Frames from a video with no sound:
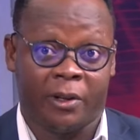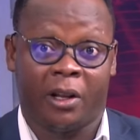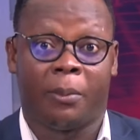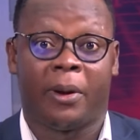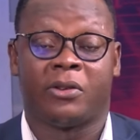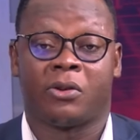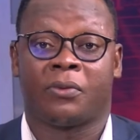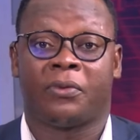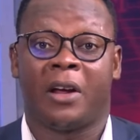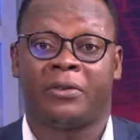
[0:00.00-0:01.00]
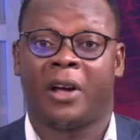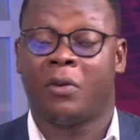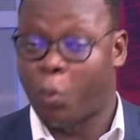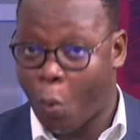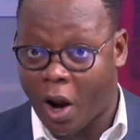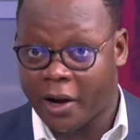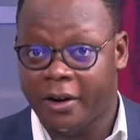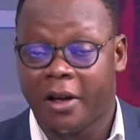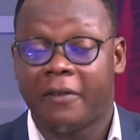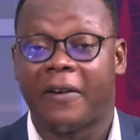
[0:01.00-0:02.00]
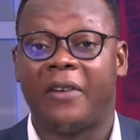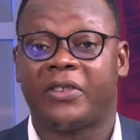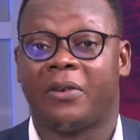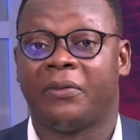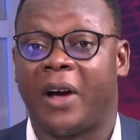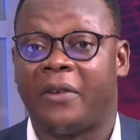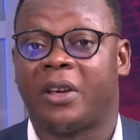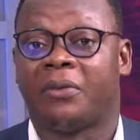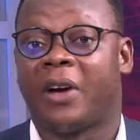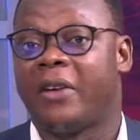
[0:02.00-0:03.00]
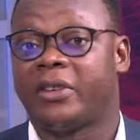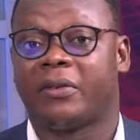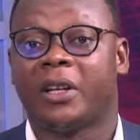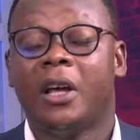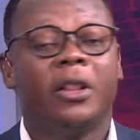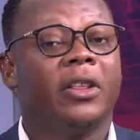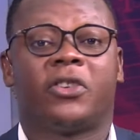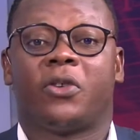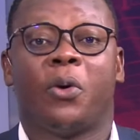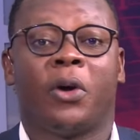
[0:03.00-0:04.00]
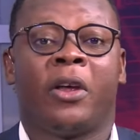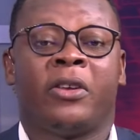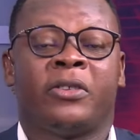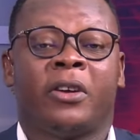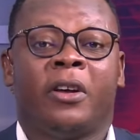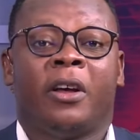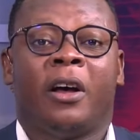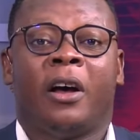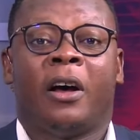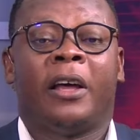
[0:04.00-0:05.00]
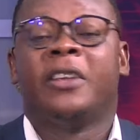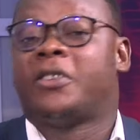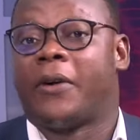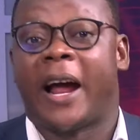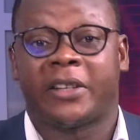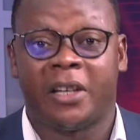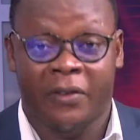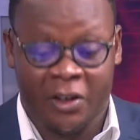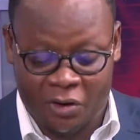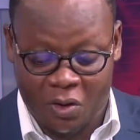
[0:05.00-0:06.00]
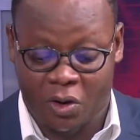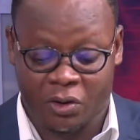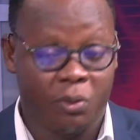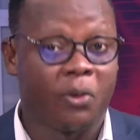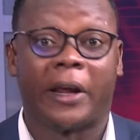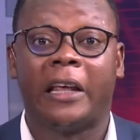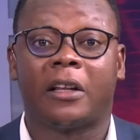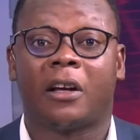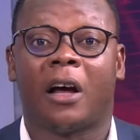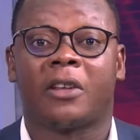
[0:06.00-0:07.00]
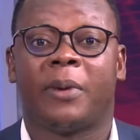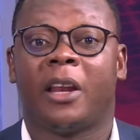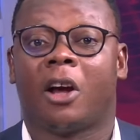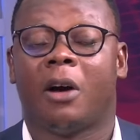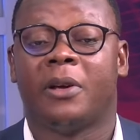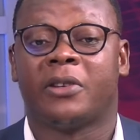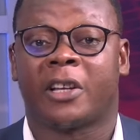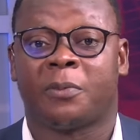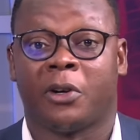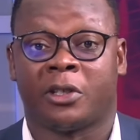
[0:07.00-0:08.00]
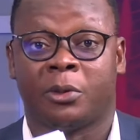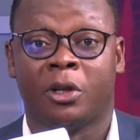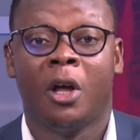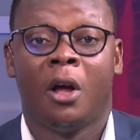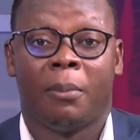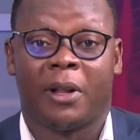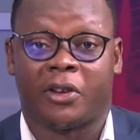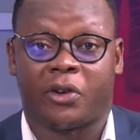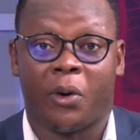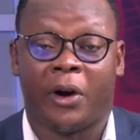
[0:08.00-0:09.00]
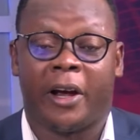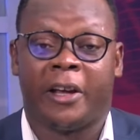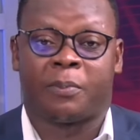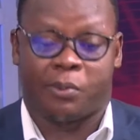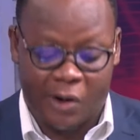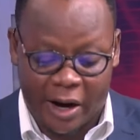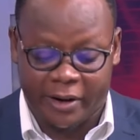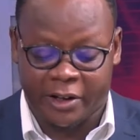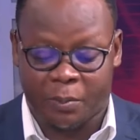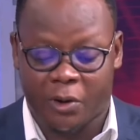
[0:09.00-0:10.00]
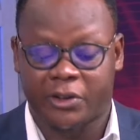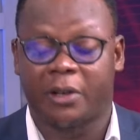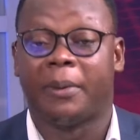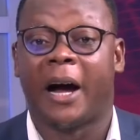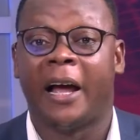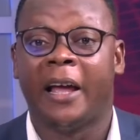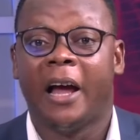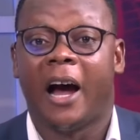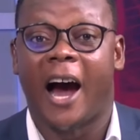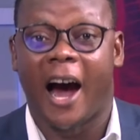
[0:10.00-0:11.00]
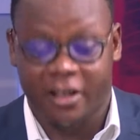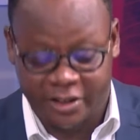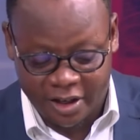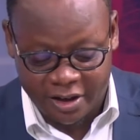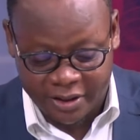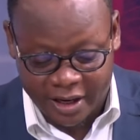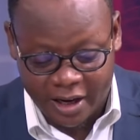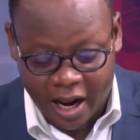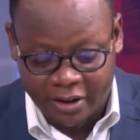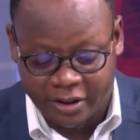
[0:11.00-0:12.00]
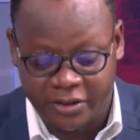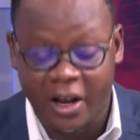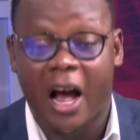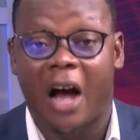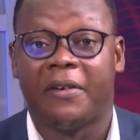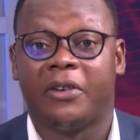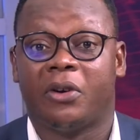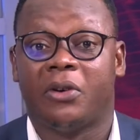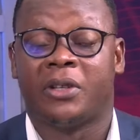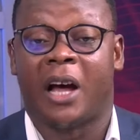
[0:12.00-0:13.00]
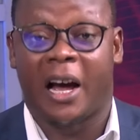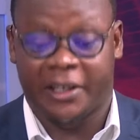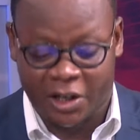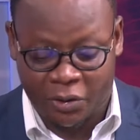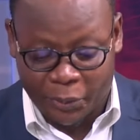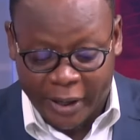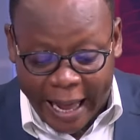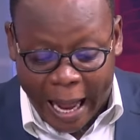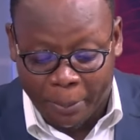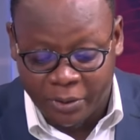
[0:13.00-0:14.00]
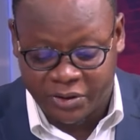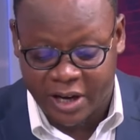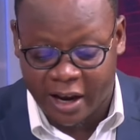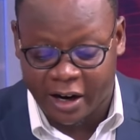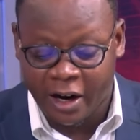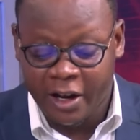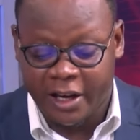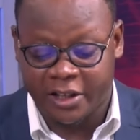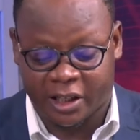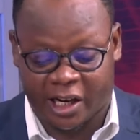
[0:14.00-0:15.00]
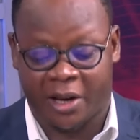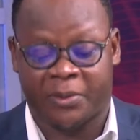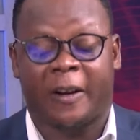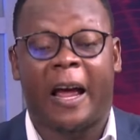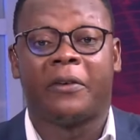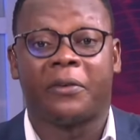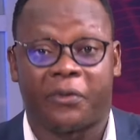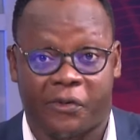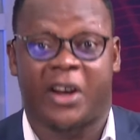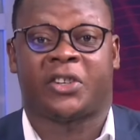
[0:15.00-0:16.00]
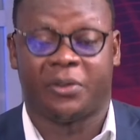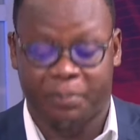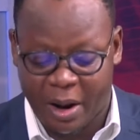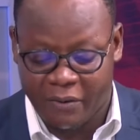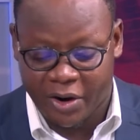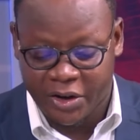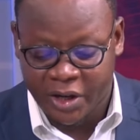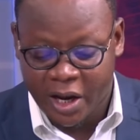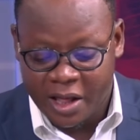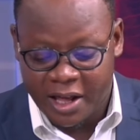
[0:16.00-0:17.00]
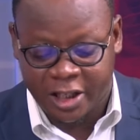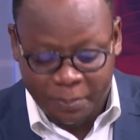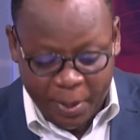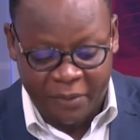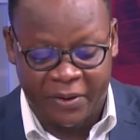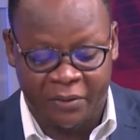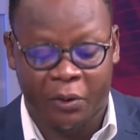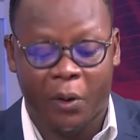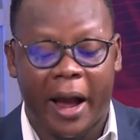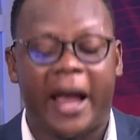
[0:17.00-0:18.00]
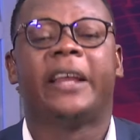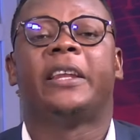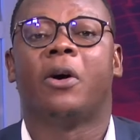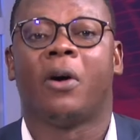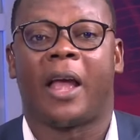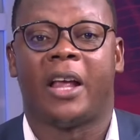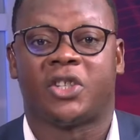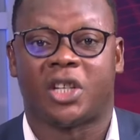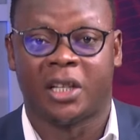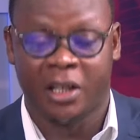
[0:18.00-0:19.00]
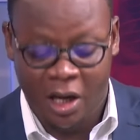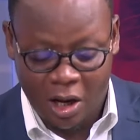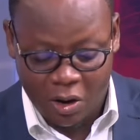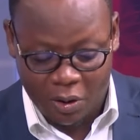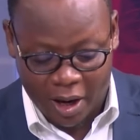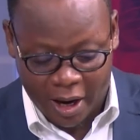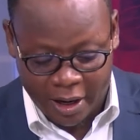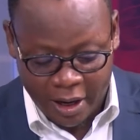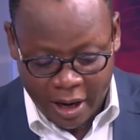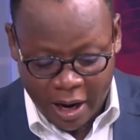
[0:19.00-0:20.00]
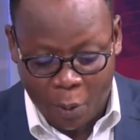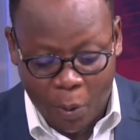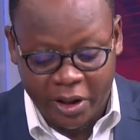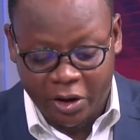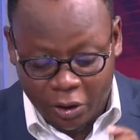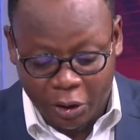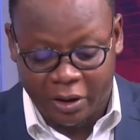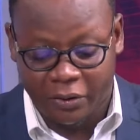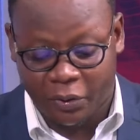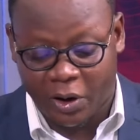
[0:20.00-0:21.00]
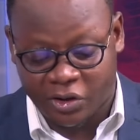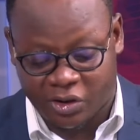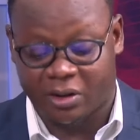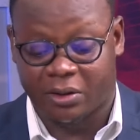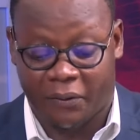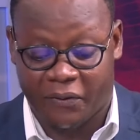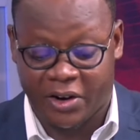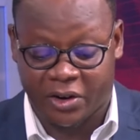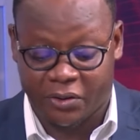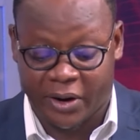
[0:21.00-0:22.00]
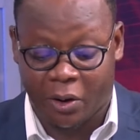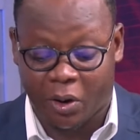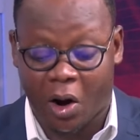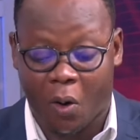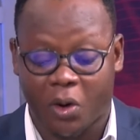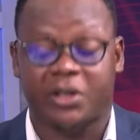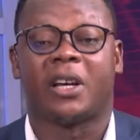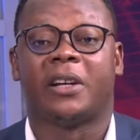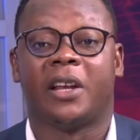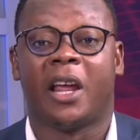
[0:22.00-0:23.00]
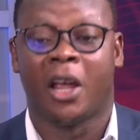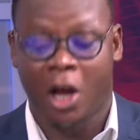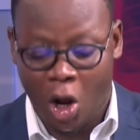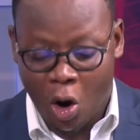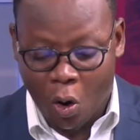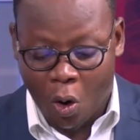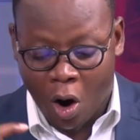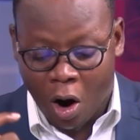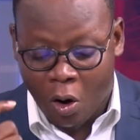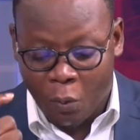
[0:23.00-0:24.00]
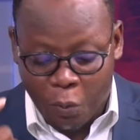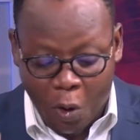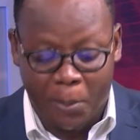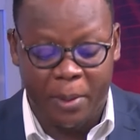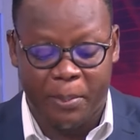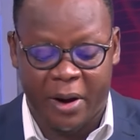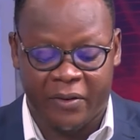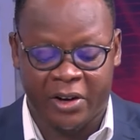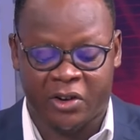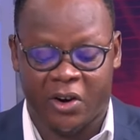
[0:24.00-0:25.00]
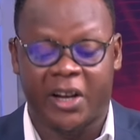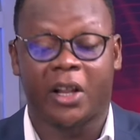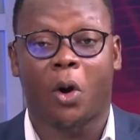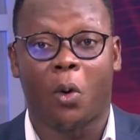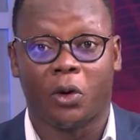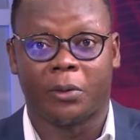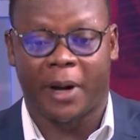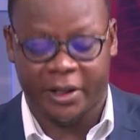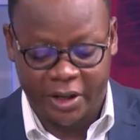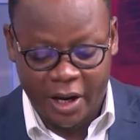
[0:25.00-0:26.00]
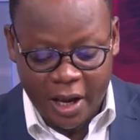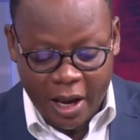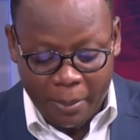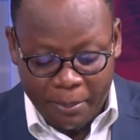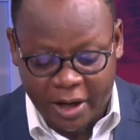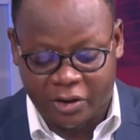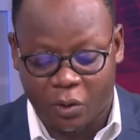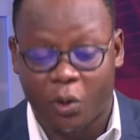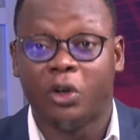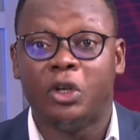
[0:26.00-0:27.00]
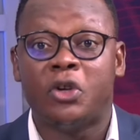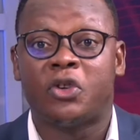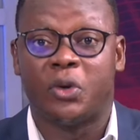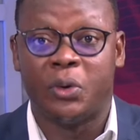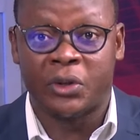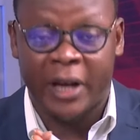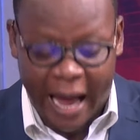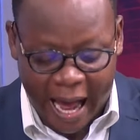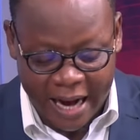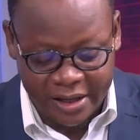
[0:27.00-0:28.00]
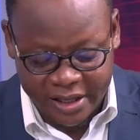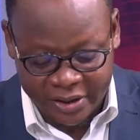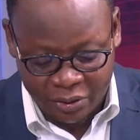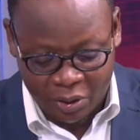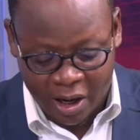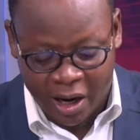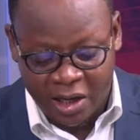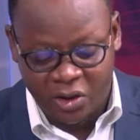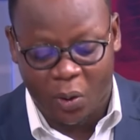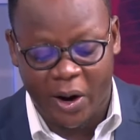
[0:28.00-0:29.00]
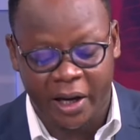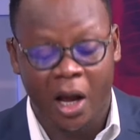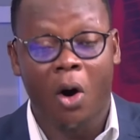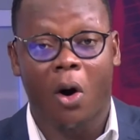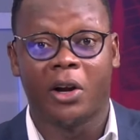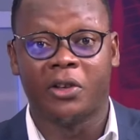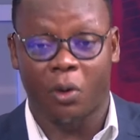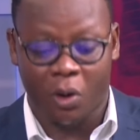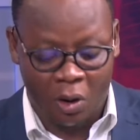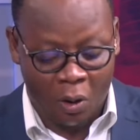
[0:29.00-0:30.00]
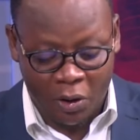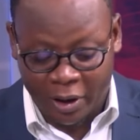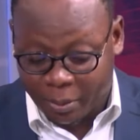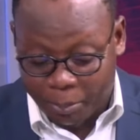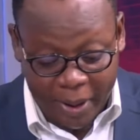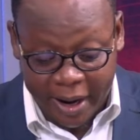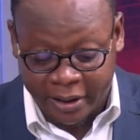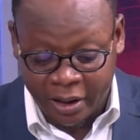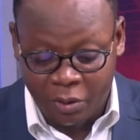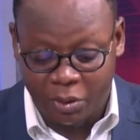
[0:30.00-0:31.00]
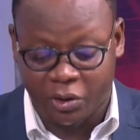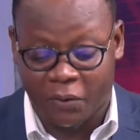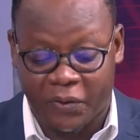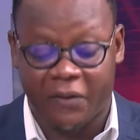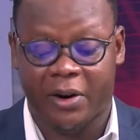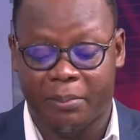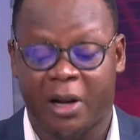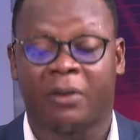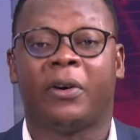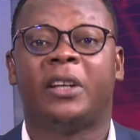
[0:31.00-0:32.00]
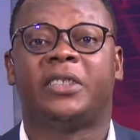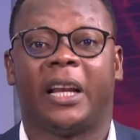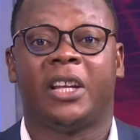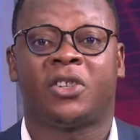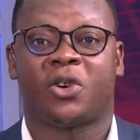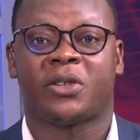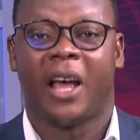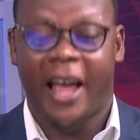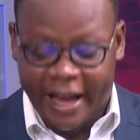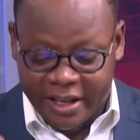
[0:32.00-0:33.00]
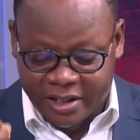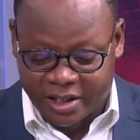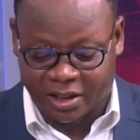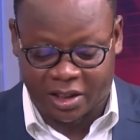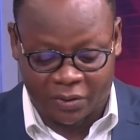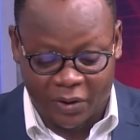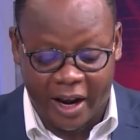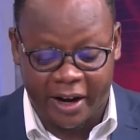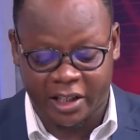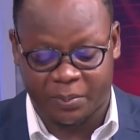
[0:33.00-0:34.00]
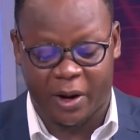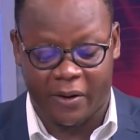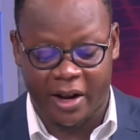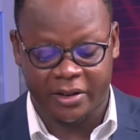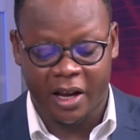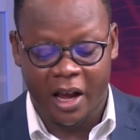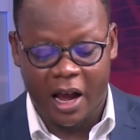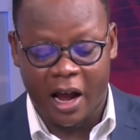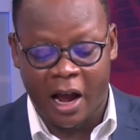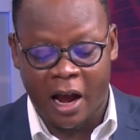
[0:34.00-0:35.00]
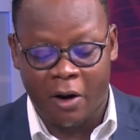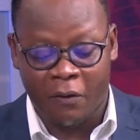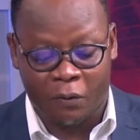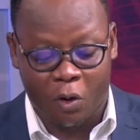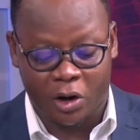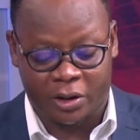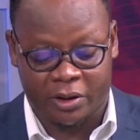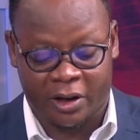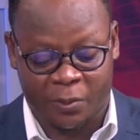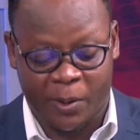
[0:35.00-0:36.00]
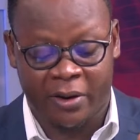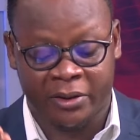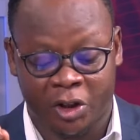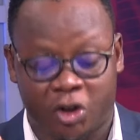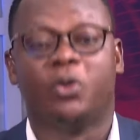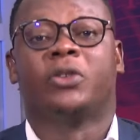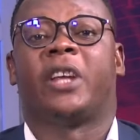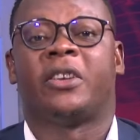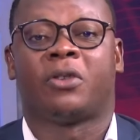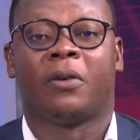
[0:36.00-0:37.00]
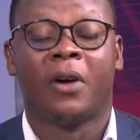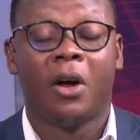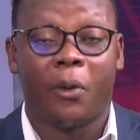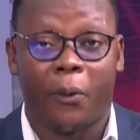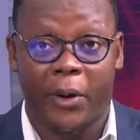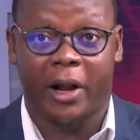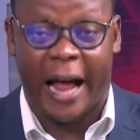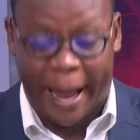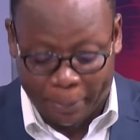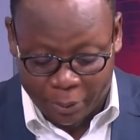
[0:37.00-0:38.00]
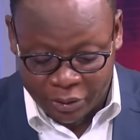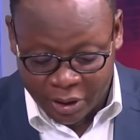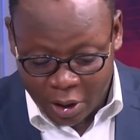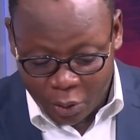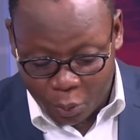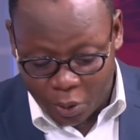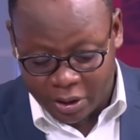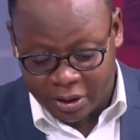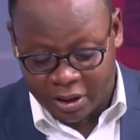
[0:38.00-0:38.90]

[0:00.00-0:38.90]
The number is 0551 575757. This show is interactive. It's yours. We'll read as many comments as possible. But the show is proudly sponsored by Hunters, and Hunters have introduced the Hunters Real Apple Cider. It's crisp and refreshing beverage that's perfect for any occasion. Okay, whether you're looking for a chill, refreshing drink on a hot sunny day or a warming beverage during the colder months, make sure you choose Hunters. Okay, enjoy it on its own, or you can pair it with your favorite meal for a delicious and satisfying experience. Of course, experience the true taste of real apples with